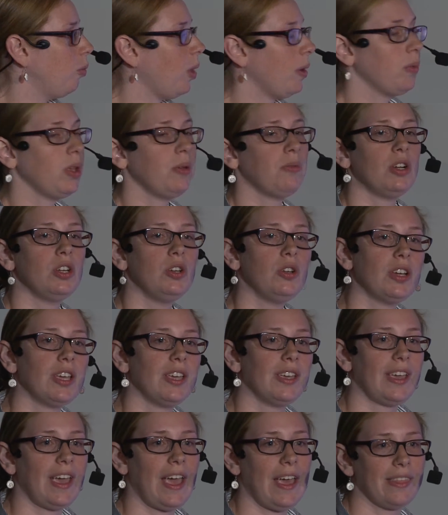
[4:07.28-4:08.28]
we were
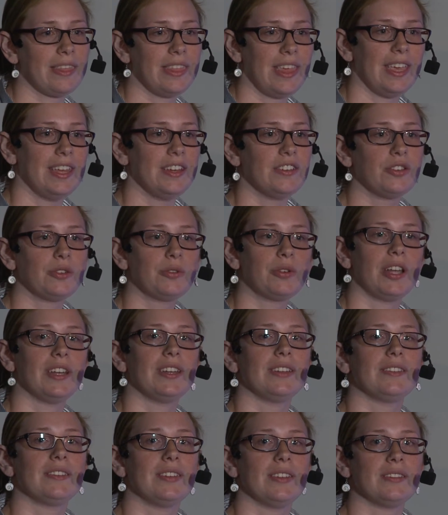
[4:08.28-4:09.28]
looking at the
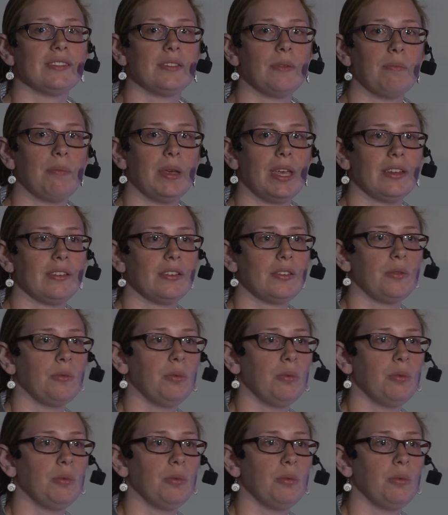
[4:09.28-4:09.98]
integrated system bit,